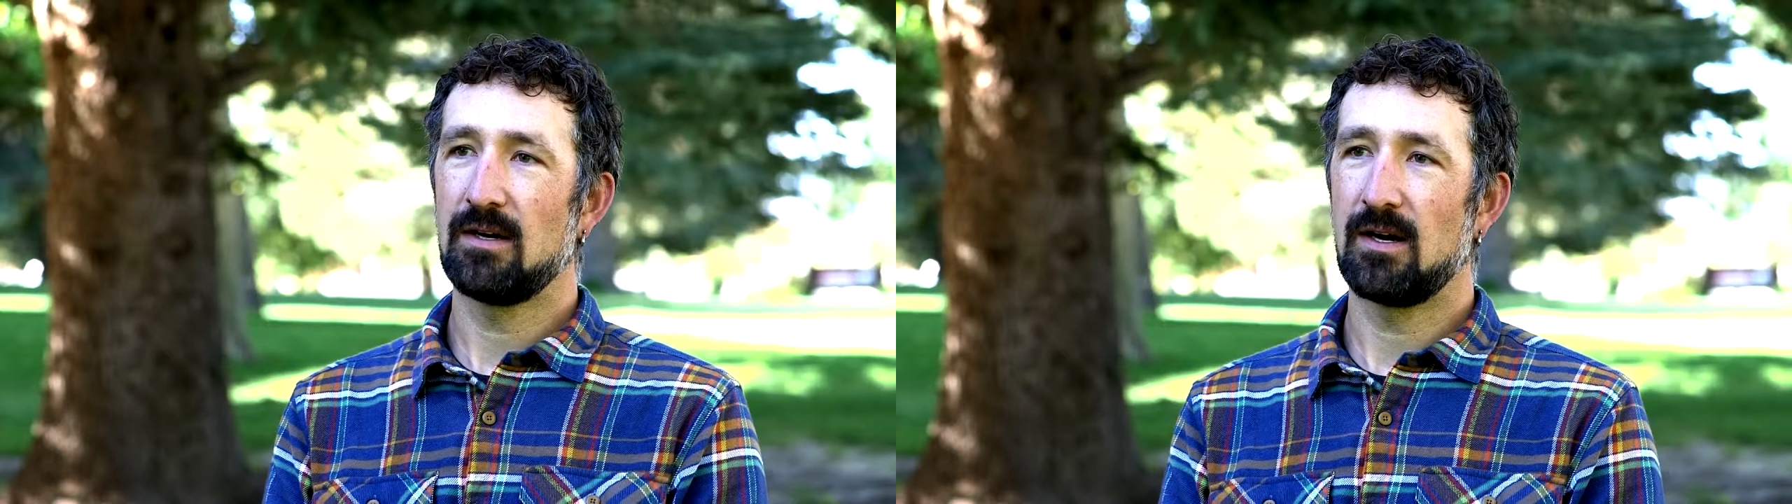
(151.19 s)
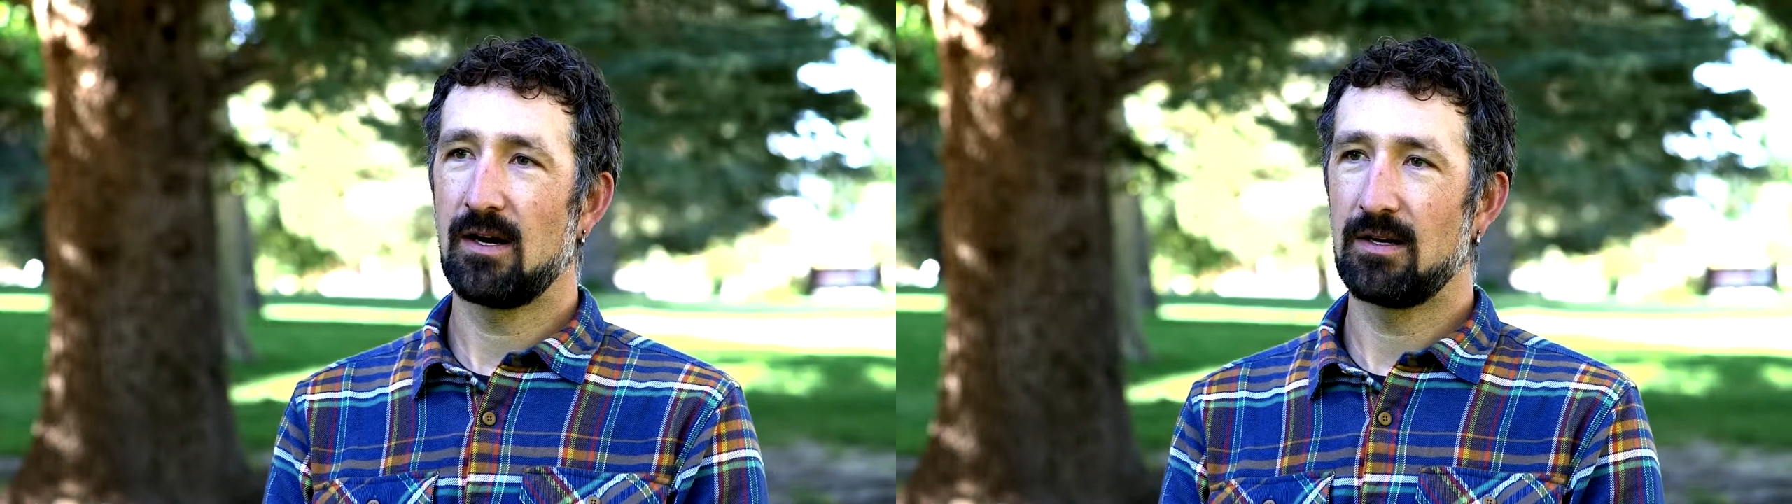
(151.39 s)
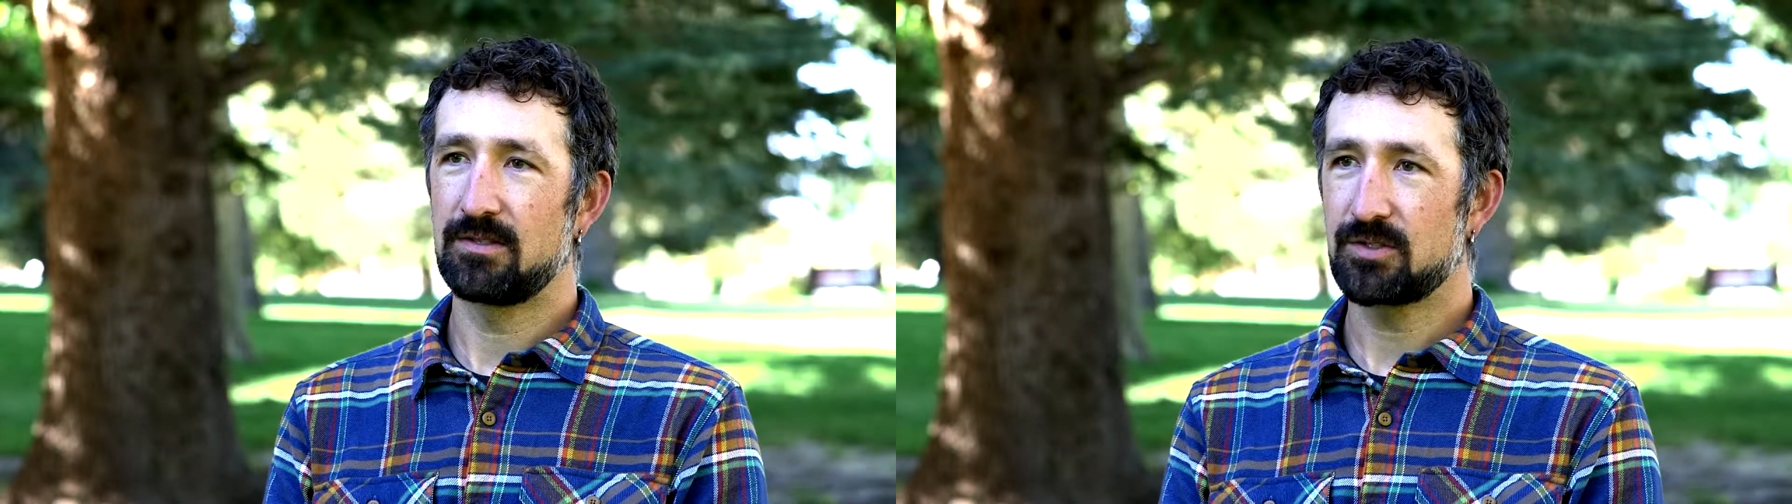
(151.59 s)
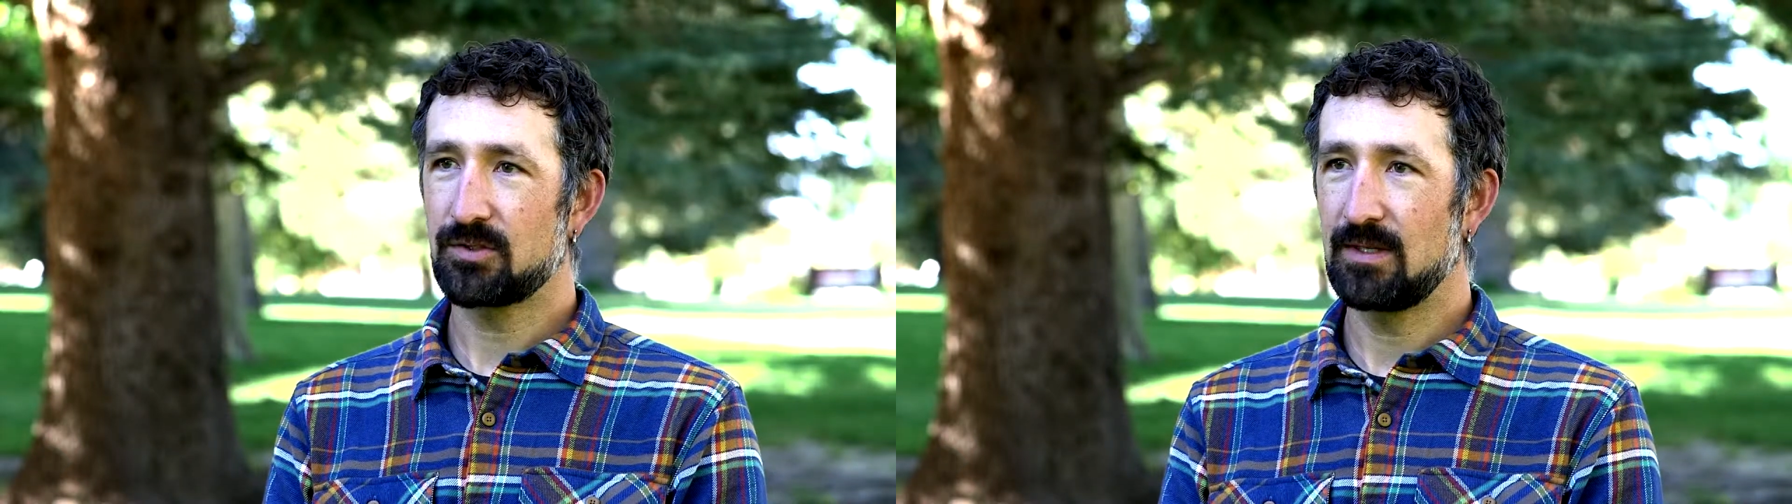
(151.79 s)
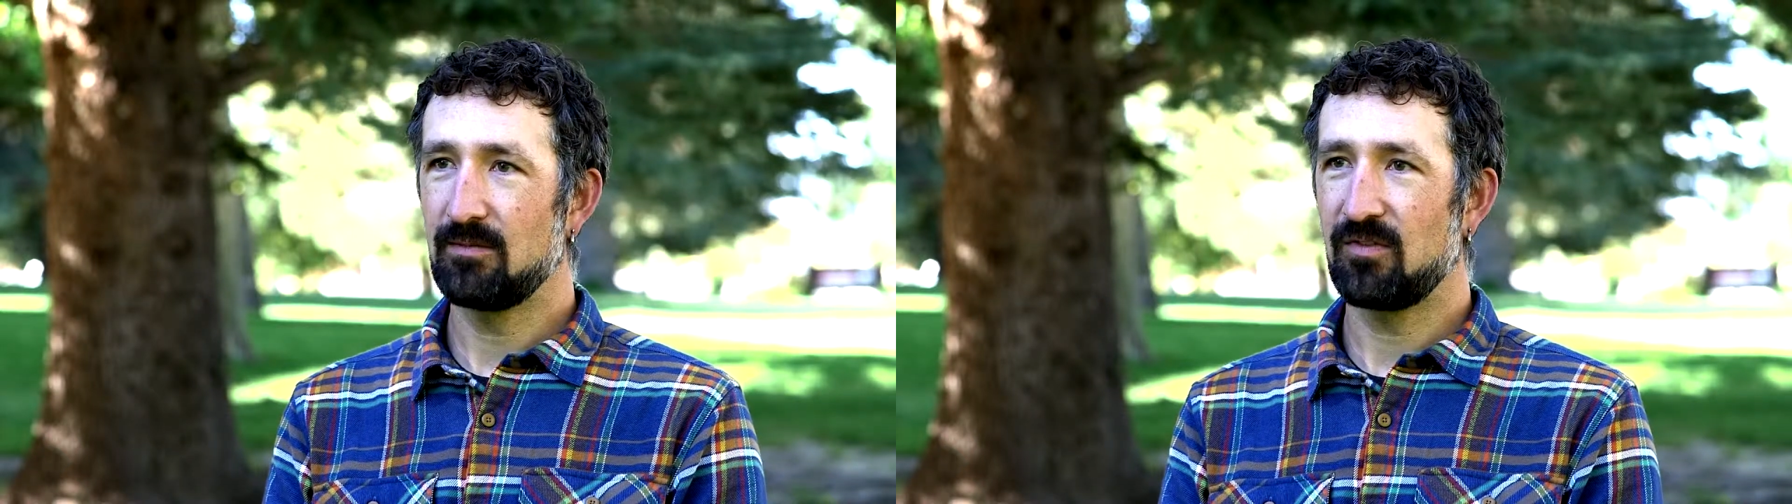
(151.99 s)
on
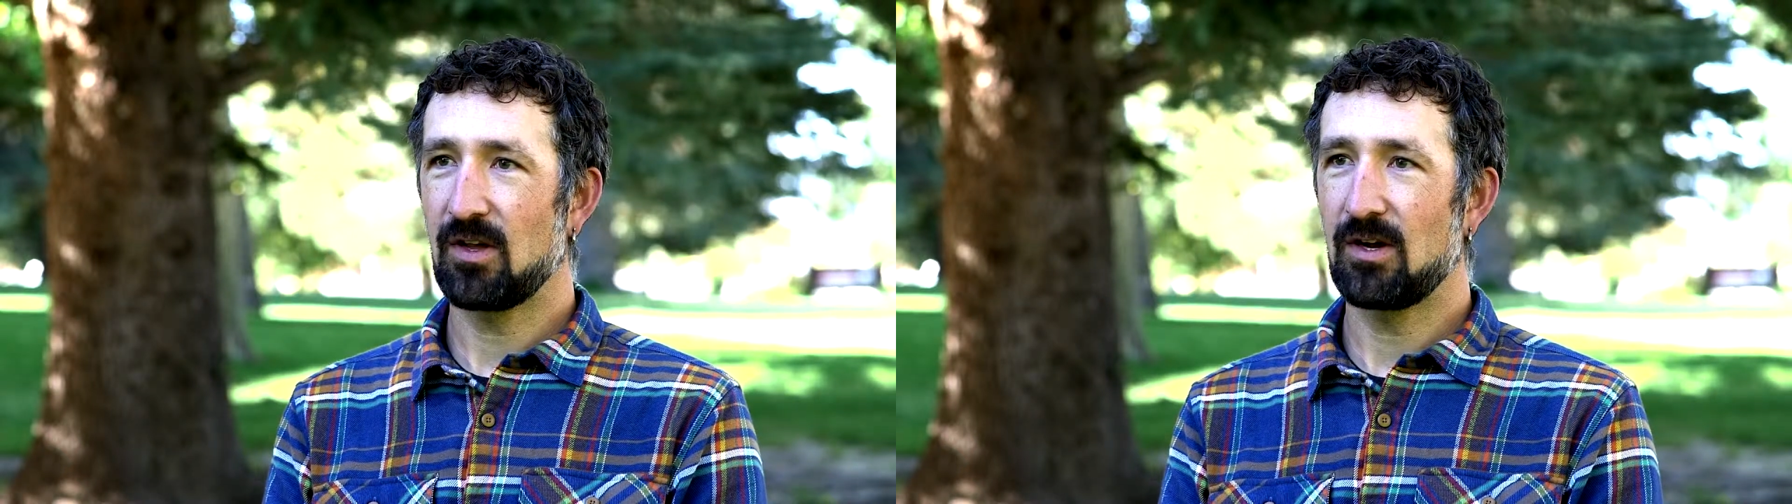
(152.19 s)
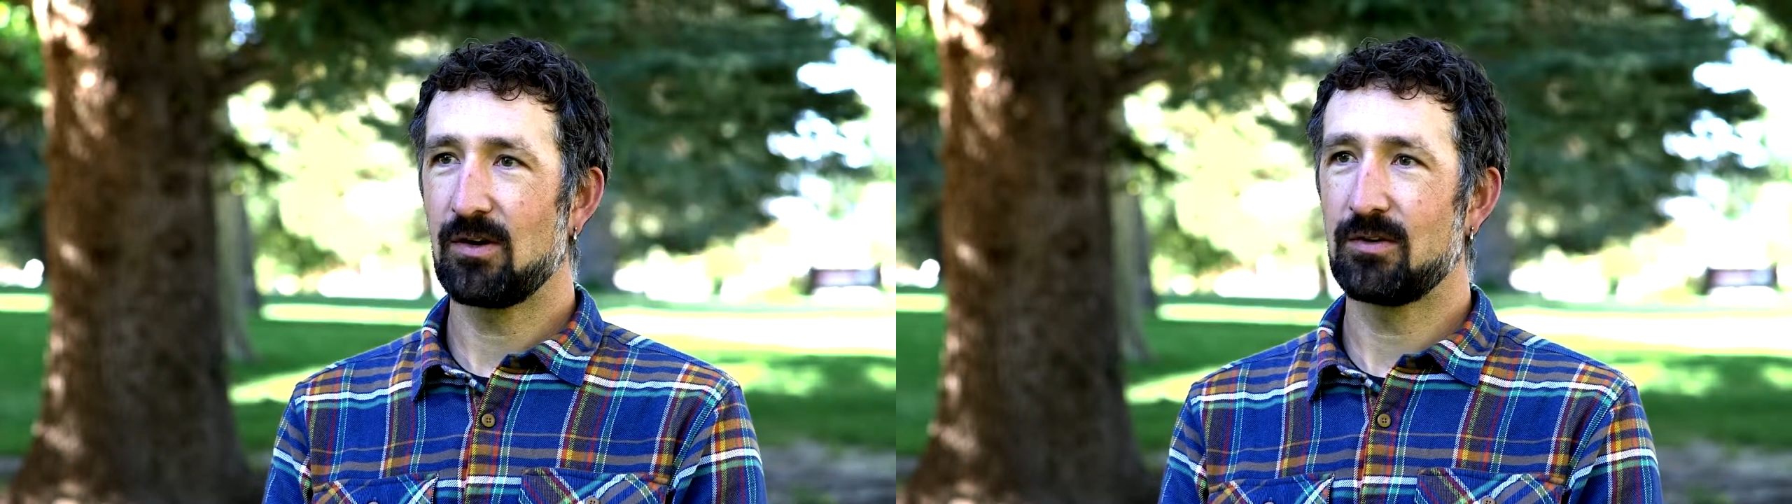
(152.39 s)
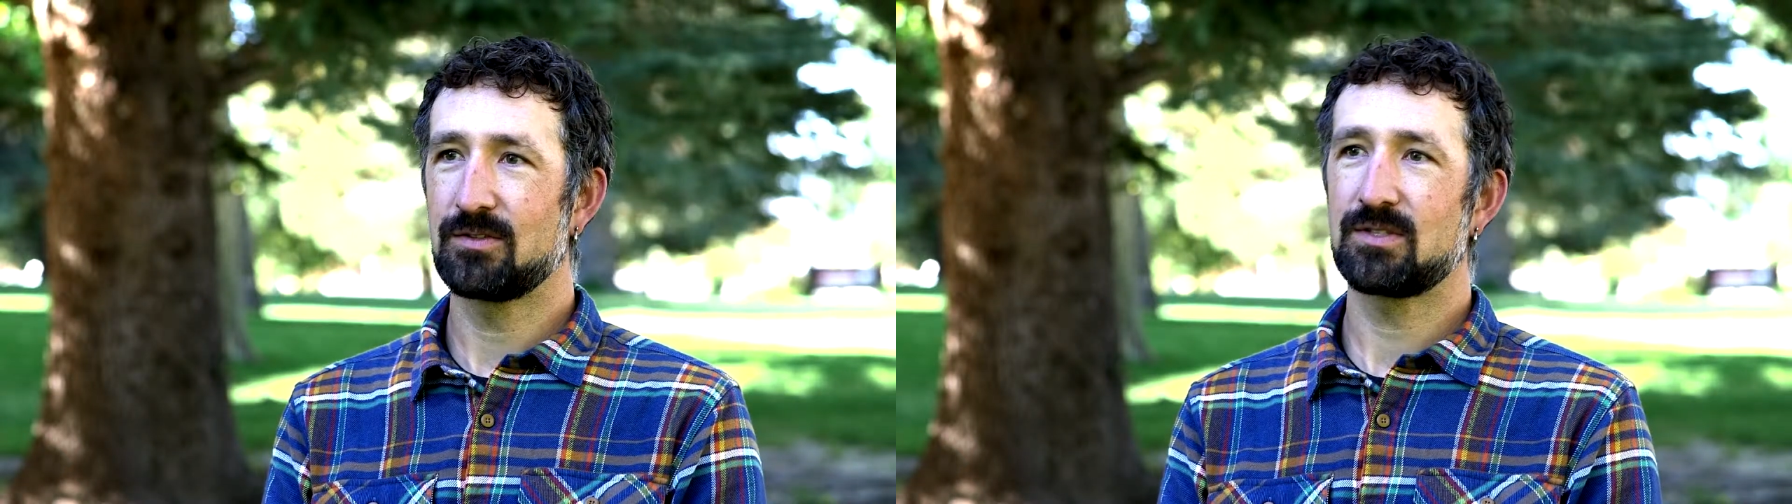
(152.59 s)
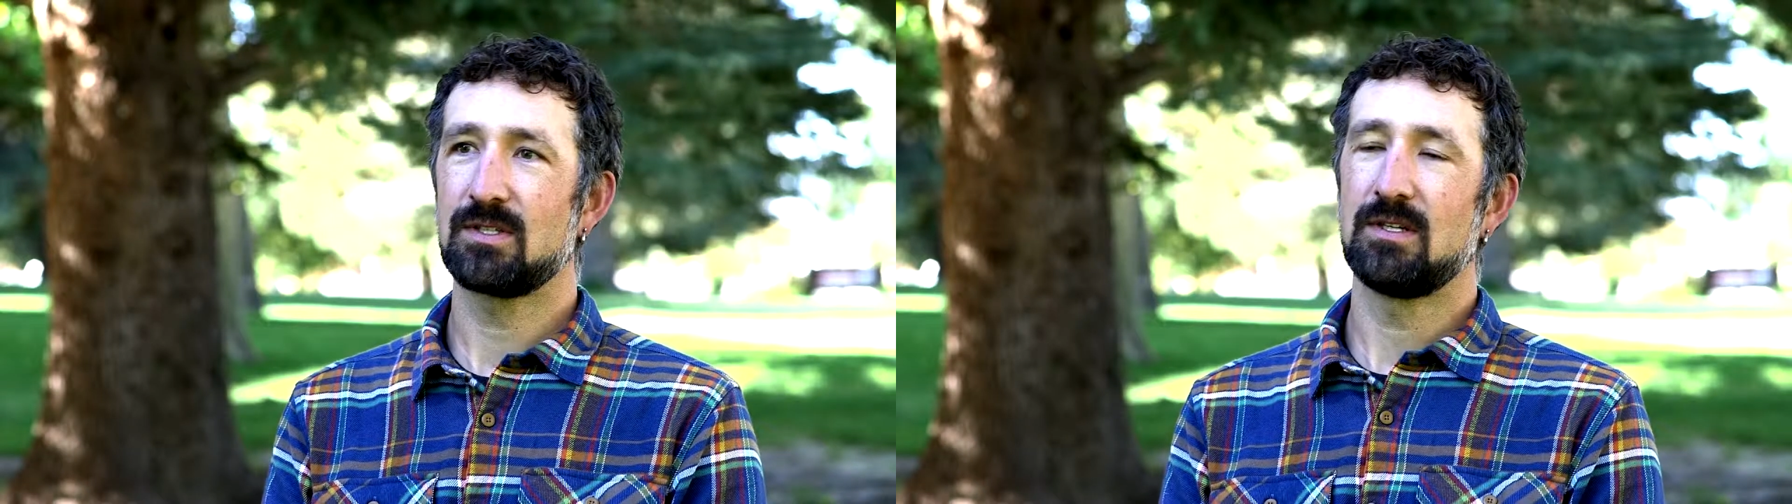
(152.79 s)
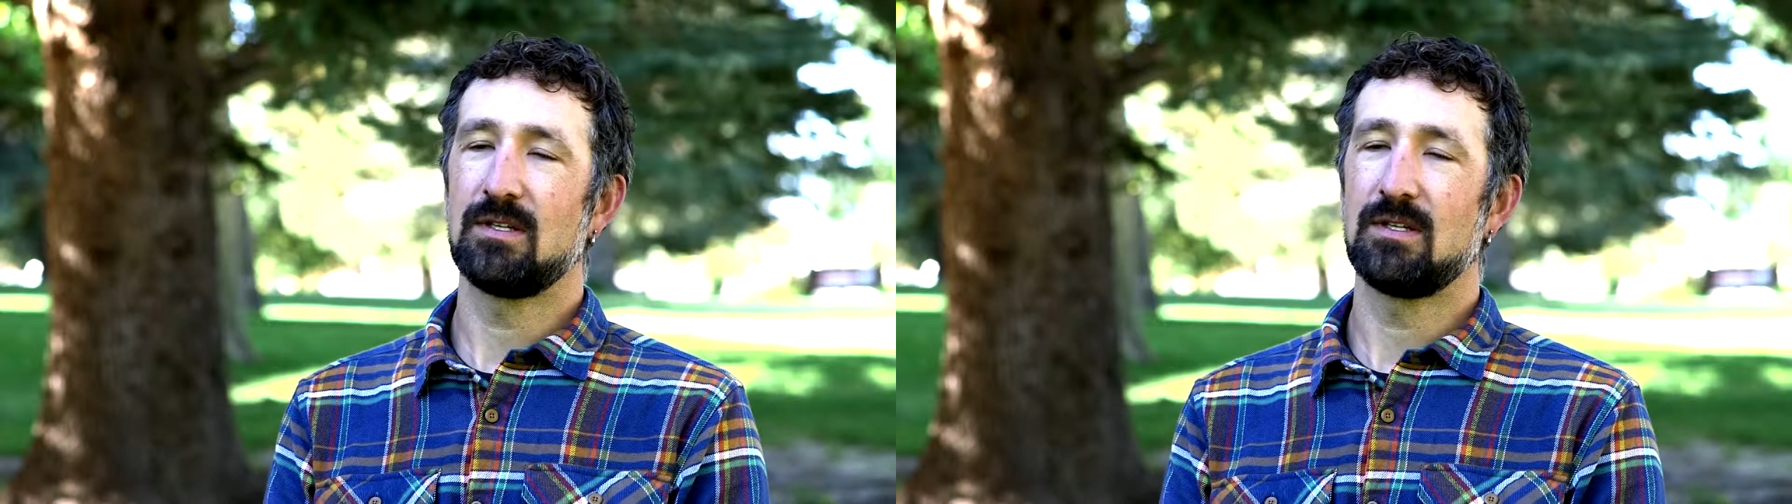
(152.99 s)
stream flows,